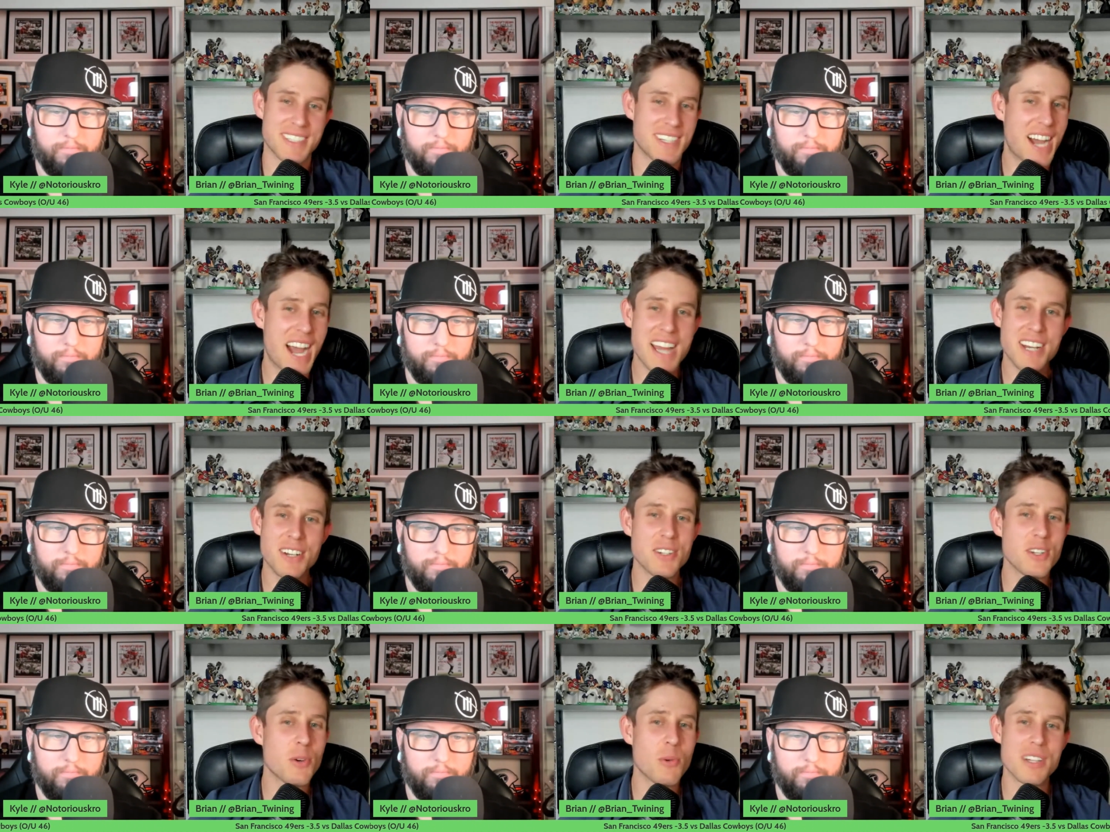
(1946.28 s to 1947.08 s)
Speaker 1: I
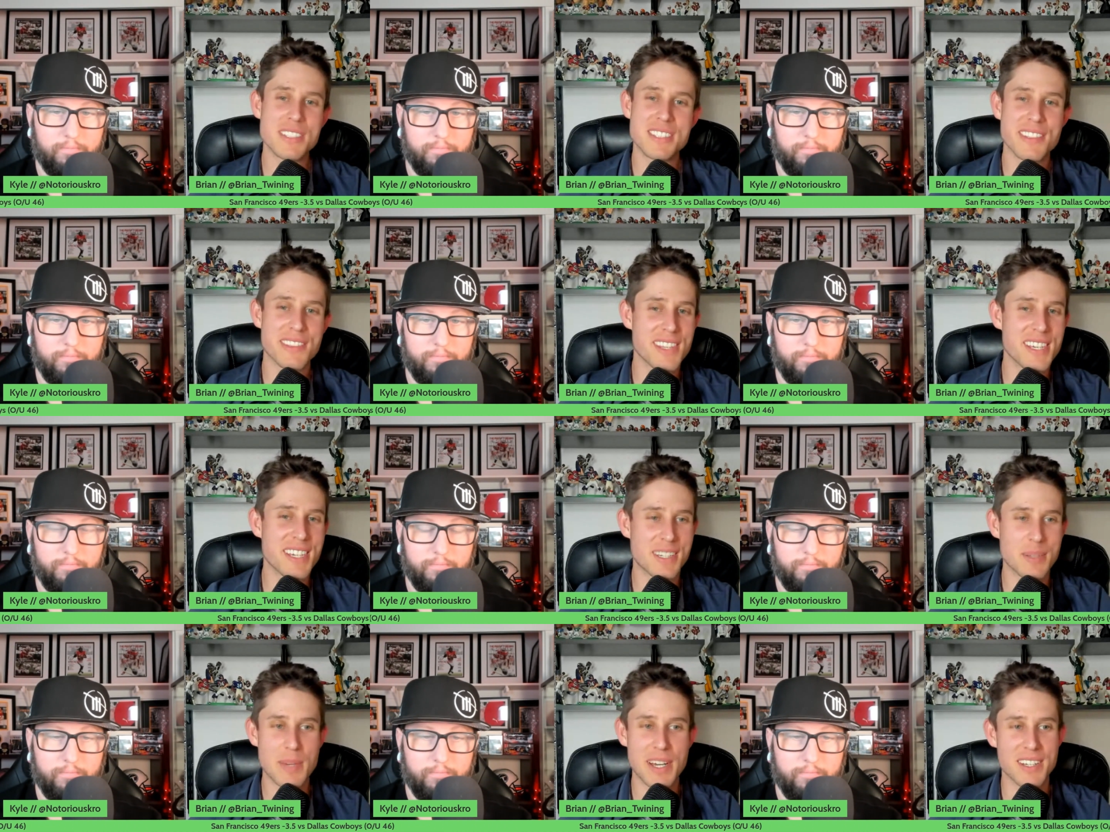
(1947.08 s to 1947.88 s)
don't know what to
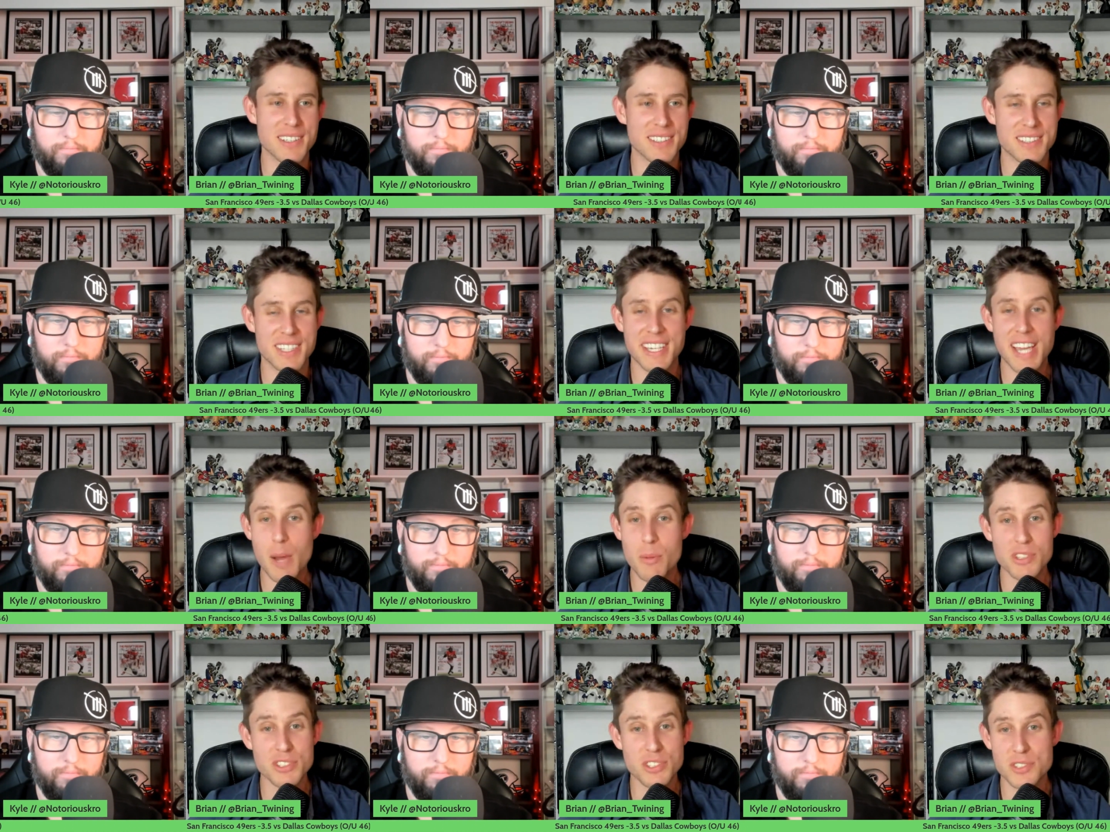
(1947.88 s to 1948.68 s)
think about. The
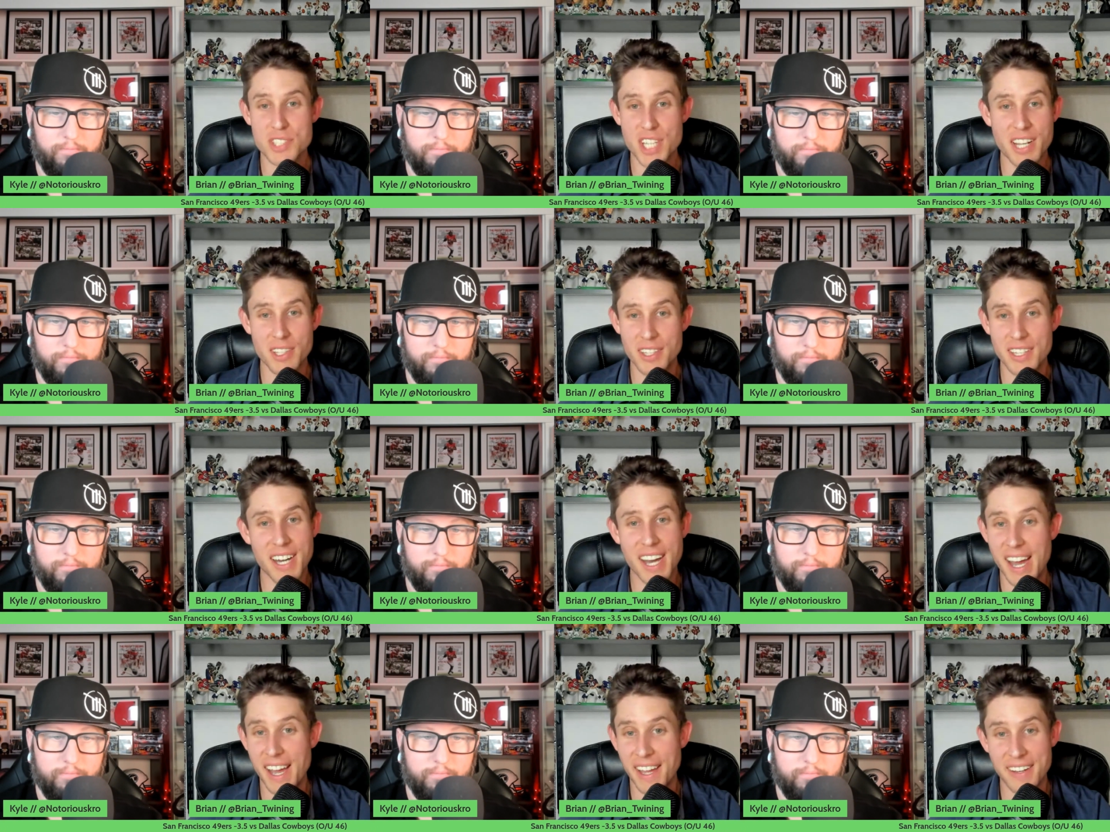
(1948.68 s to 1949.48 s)
Cowboys are Jekyll and
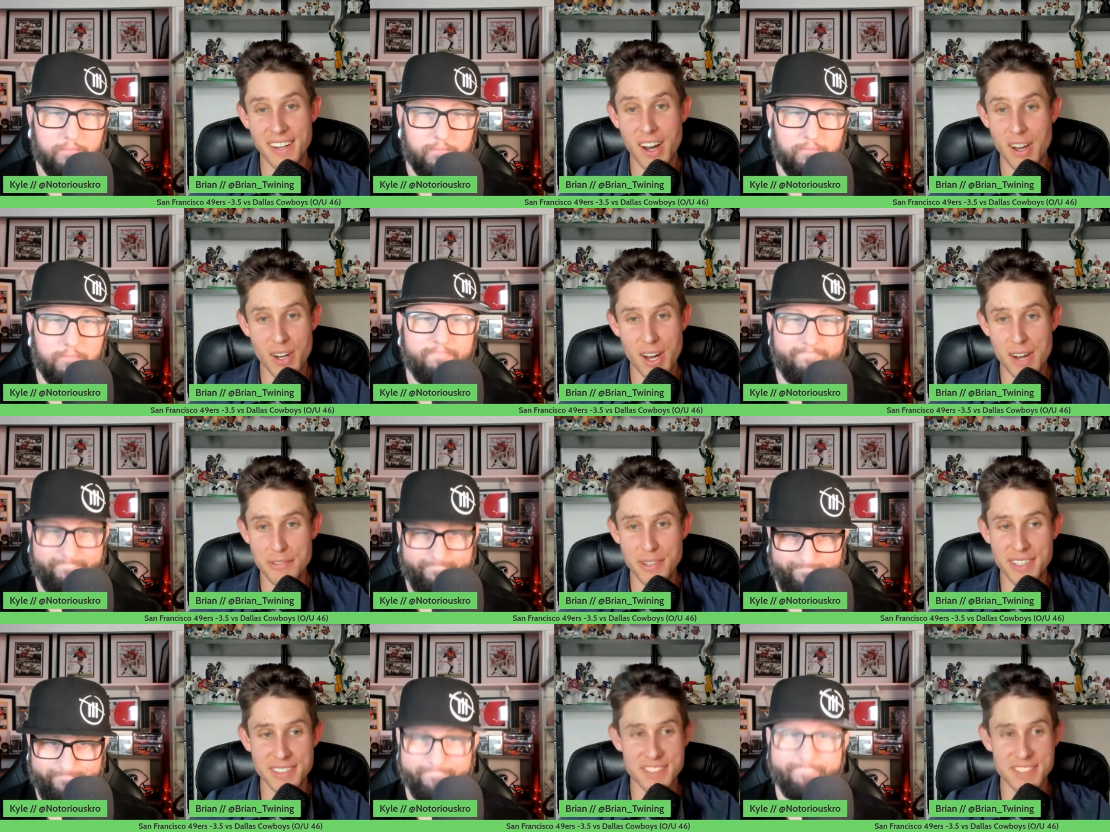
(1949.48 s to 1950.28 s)
Hyde on
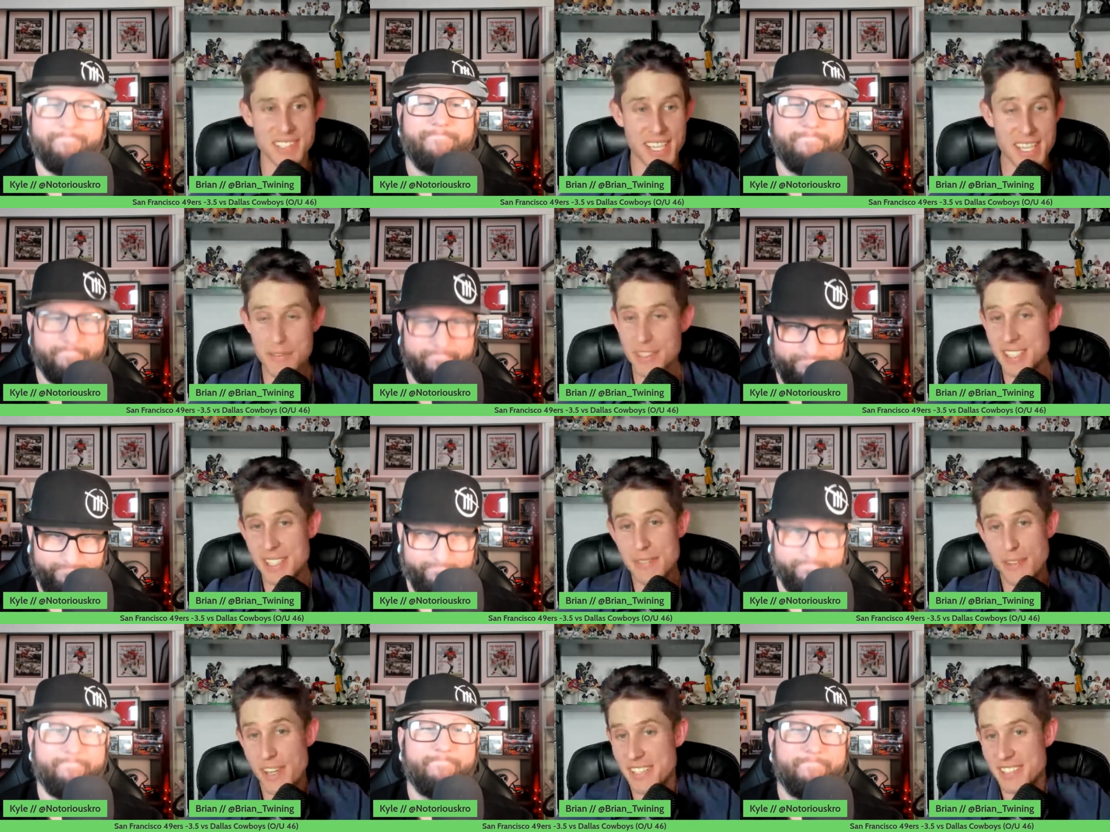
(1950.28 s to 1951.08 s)
offense, even
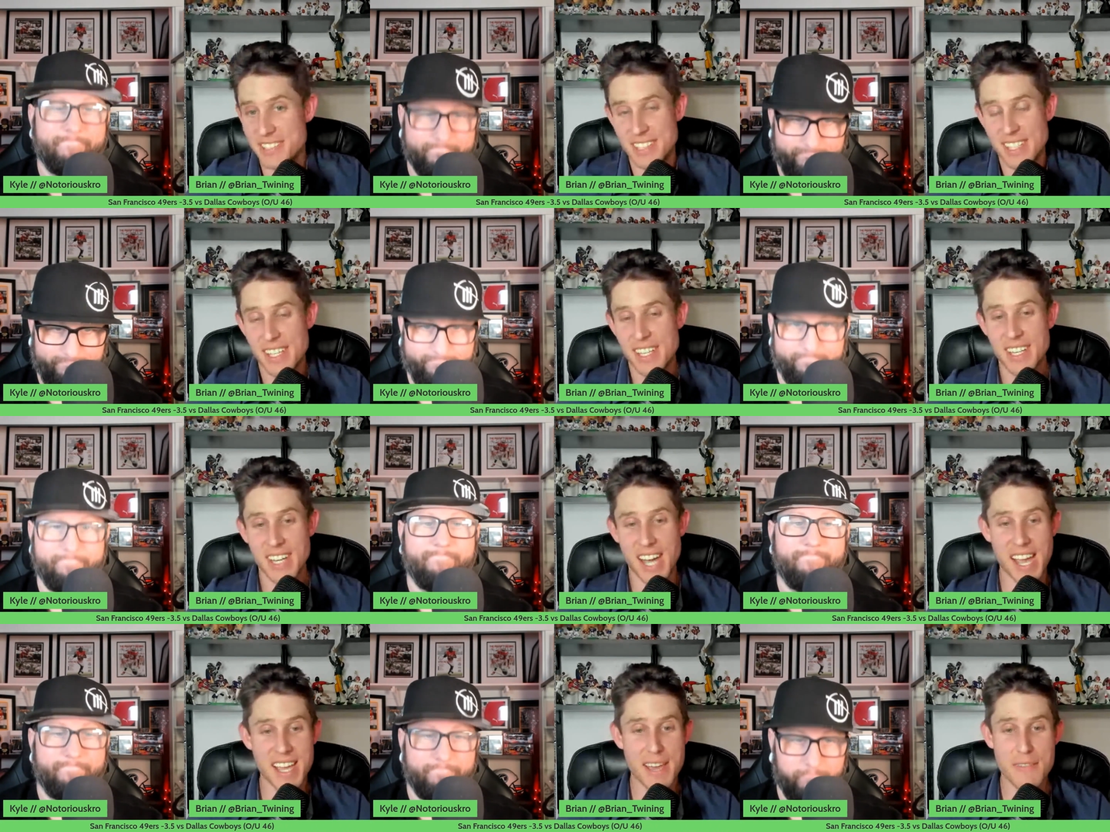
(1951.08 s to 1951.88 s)
defense.
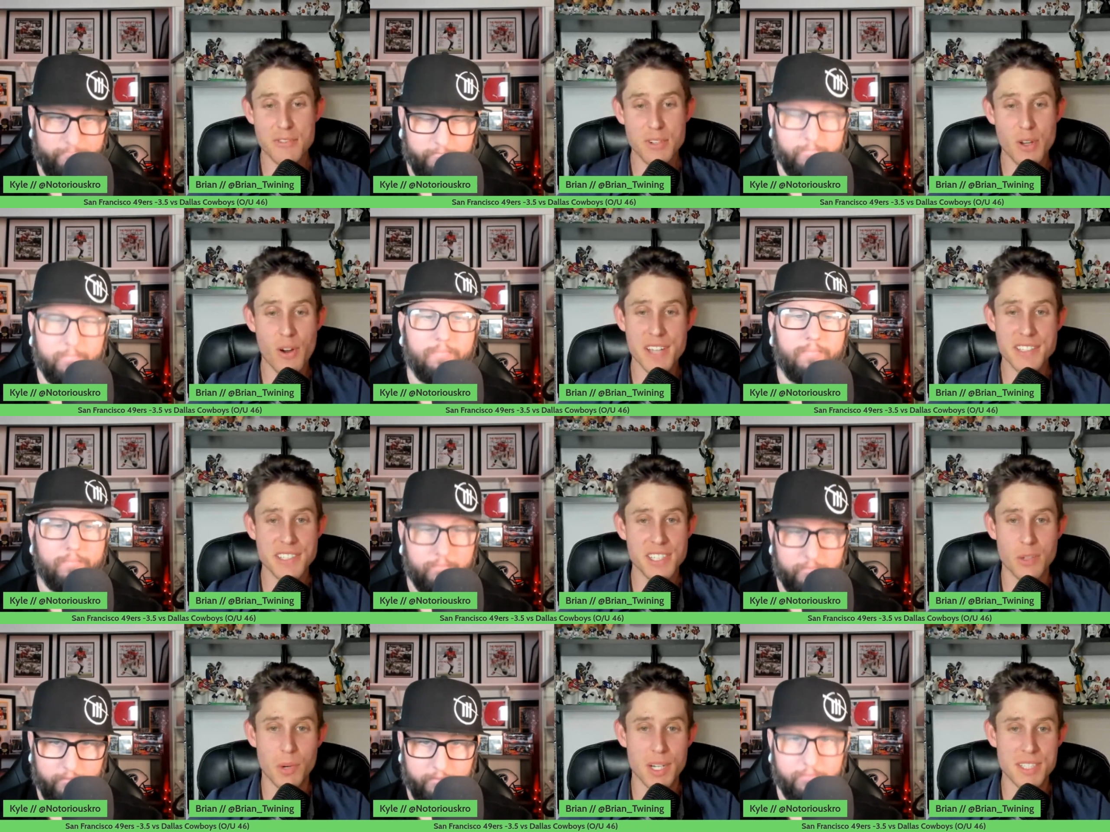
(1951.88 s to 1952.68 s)
I have no
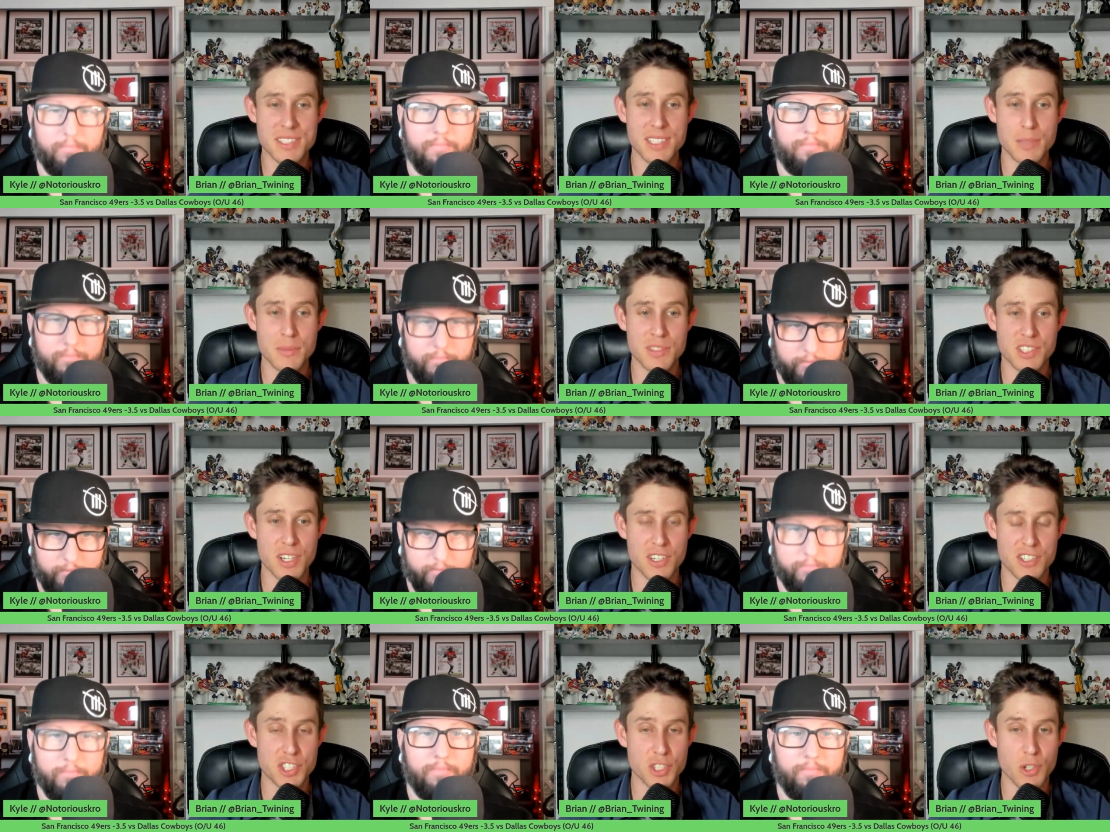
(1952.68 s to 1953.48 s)
idea what team is
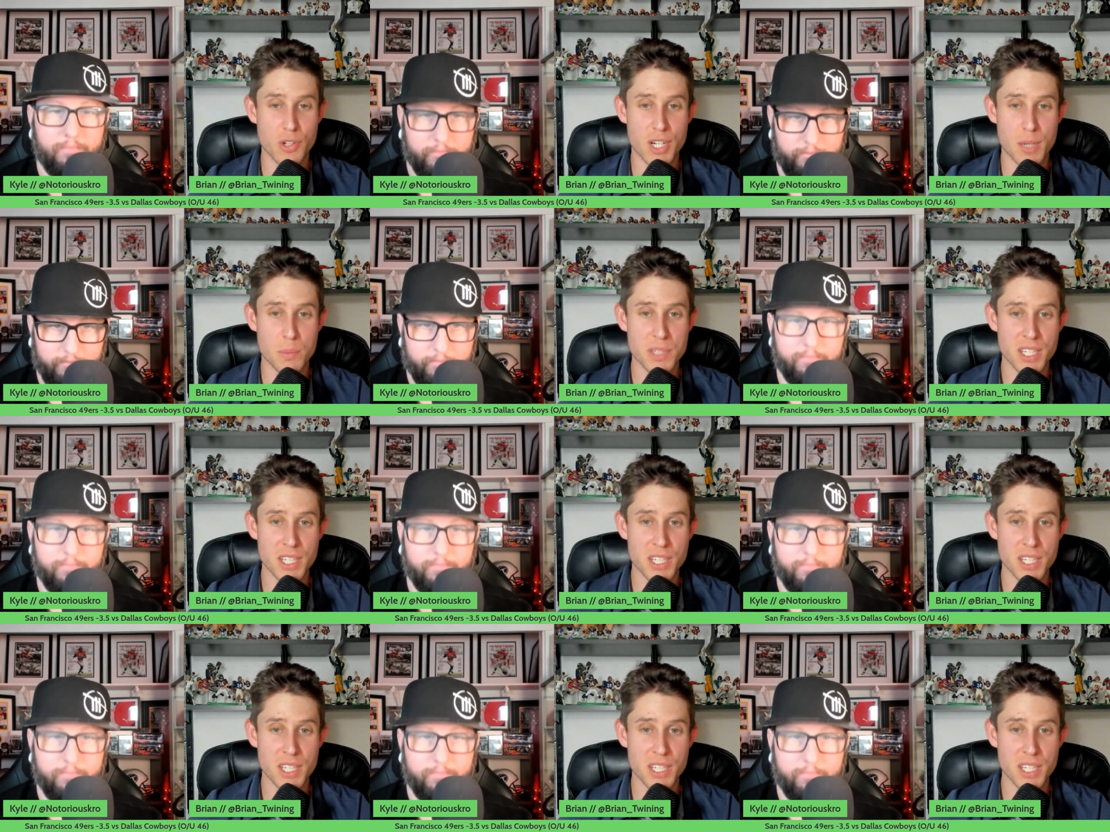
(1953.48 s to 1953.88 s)
going to show up.